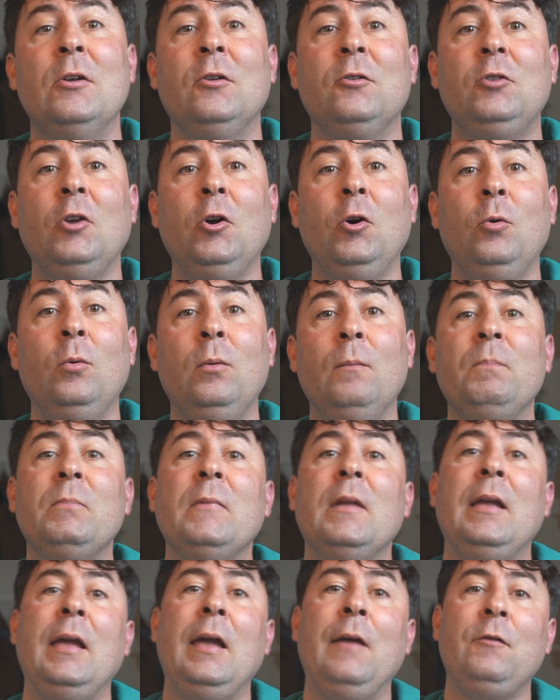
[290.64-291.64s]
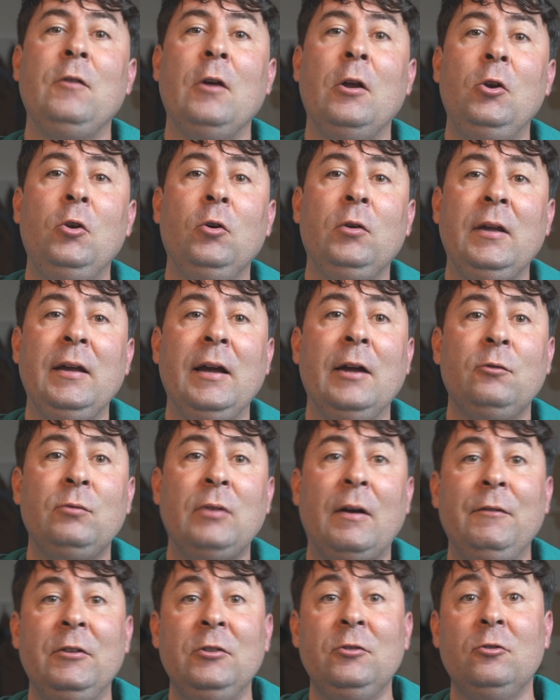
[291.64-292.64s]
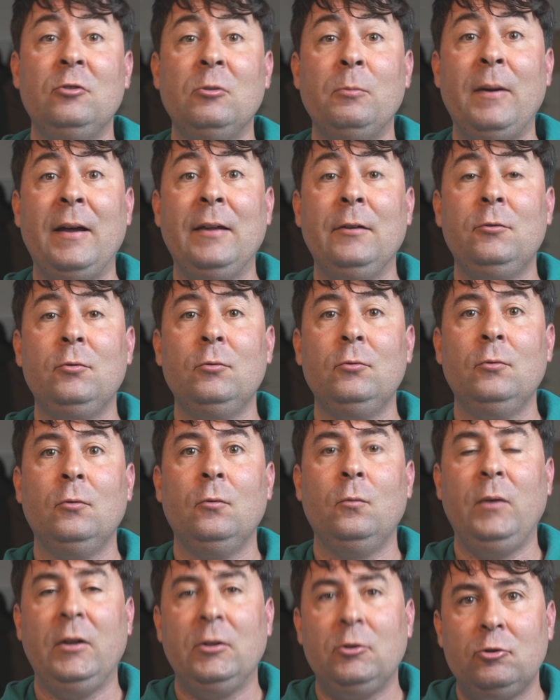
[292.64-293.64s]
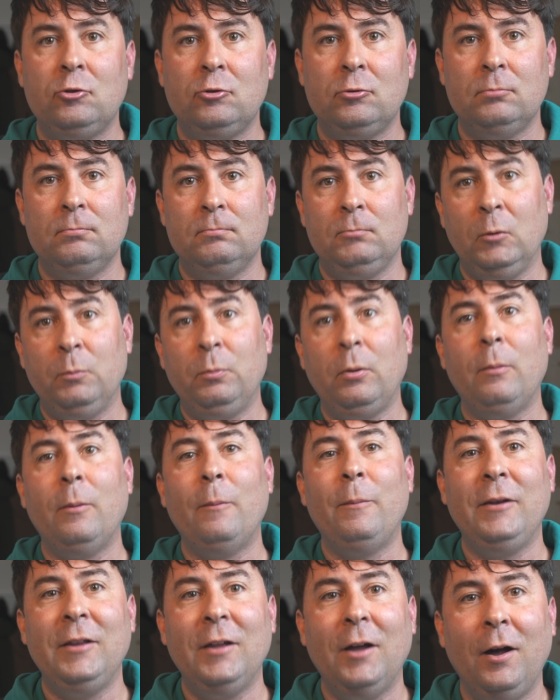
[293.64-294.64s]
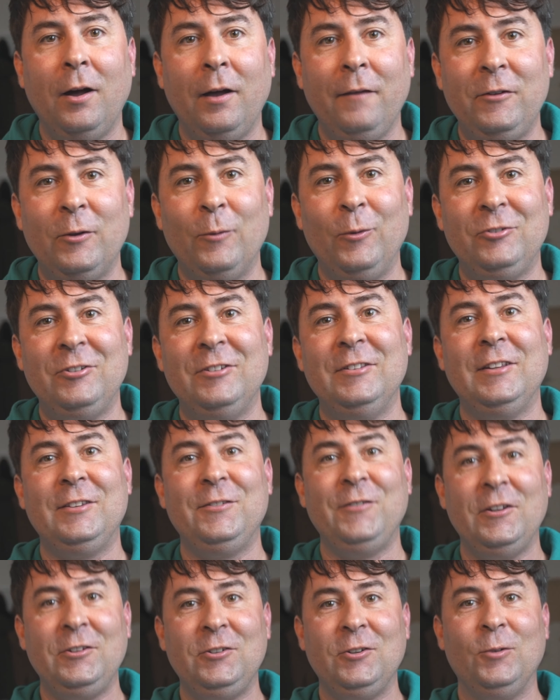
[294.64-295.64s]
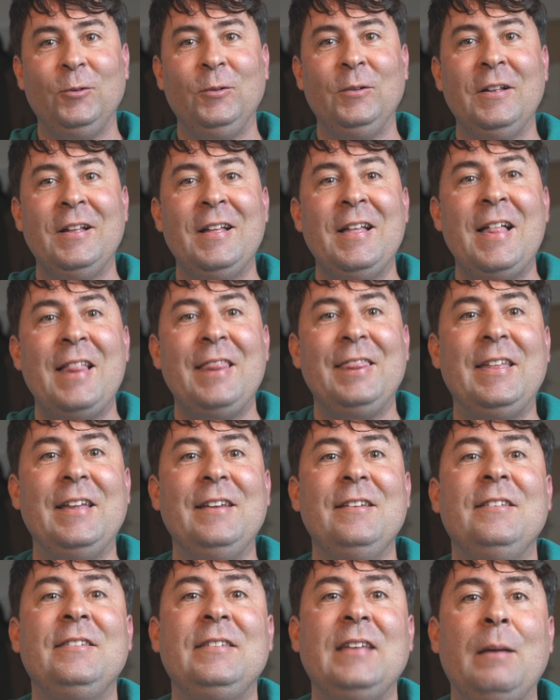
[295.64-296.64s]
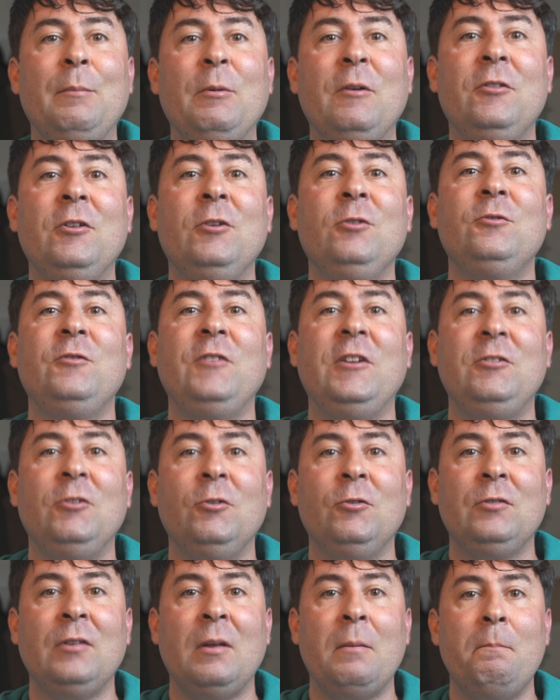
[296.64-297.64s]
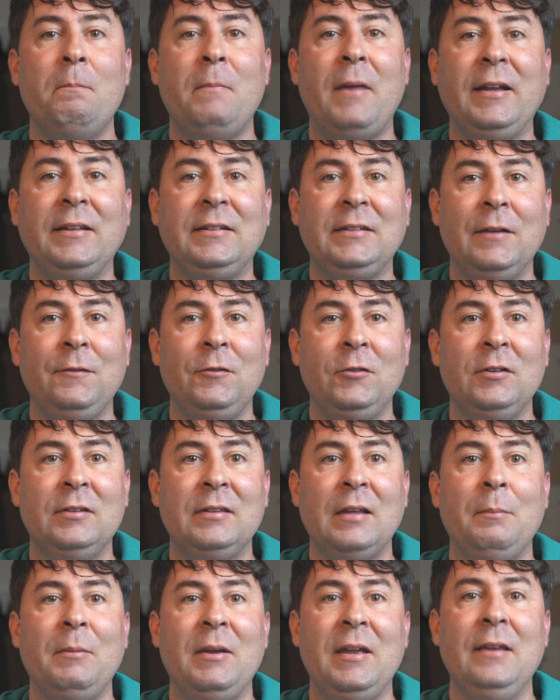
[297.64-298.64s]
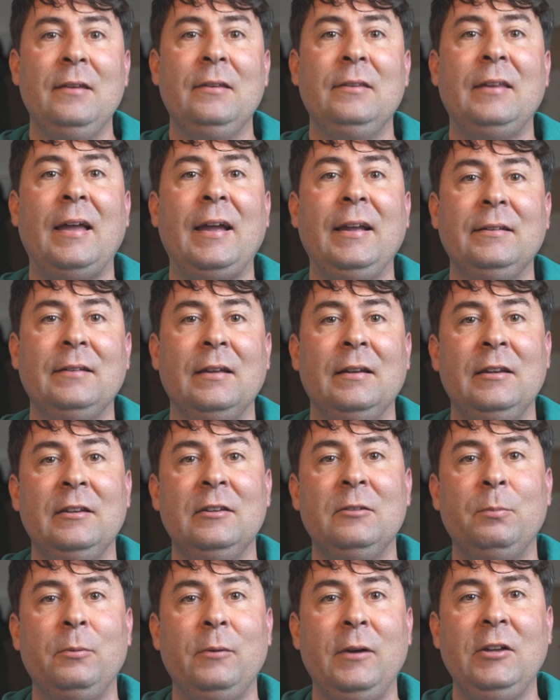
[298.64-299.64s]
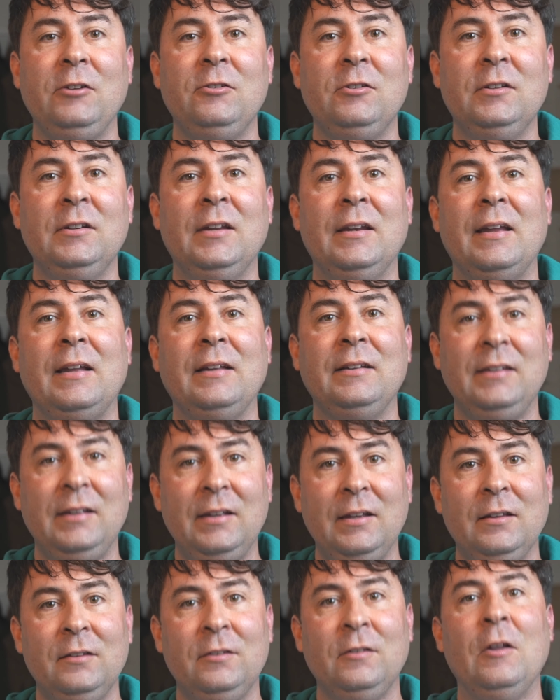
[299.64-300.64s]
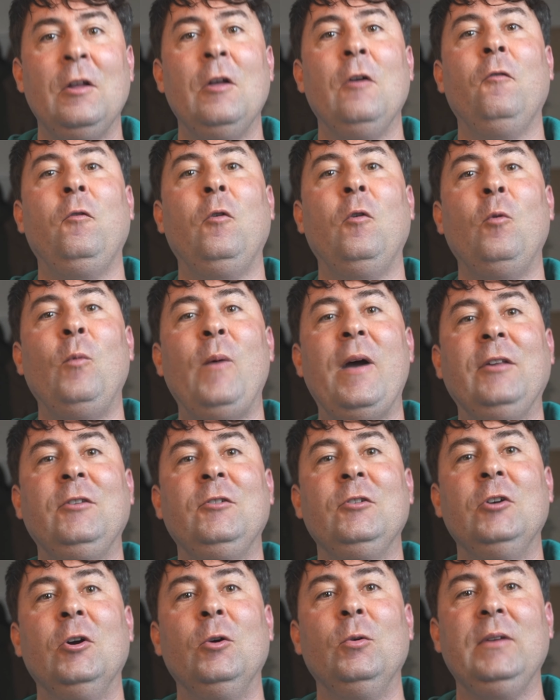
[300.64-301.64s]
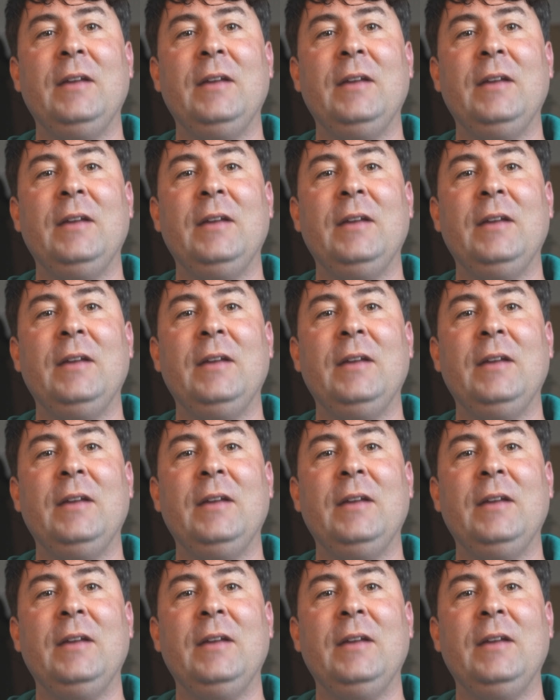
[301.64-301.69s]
So, if you're looking at travelling to Japan soon, which you probably are if you're watching this video, then some of those videos might give you some insight and inspiration and ideas for where to go